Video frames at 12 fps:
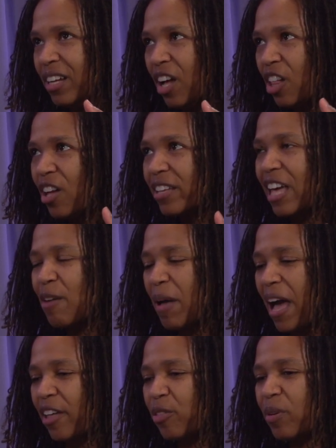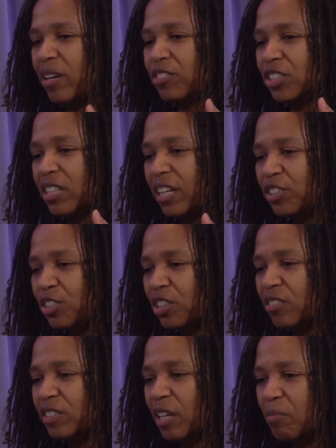along that pathway of just like
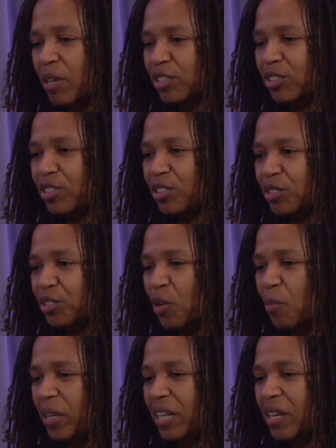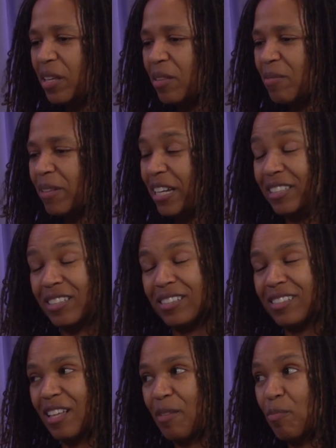nerves and muscles, there's so many
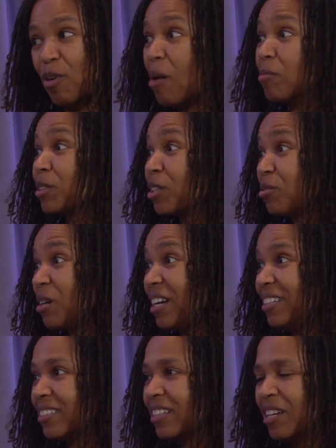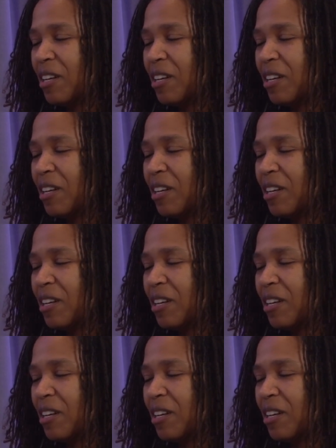places that problems can arise.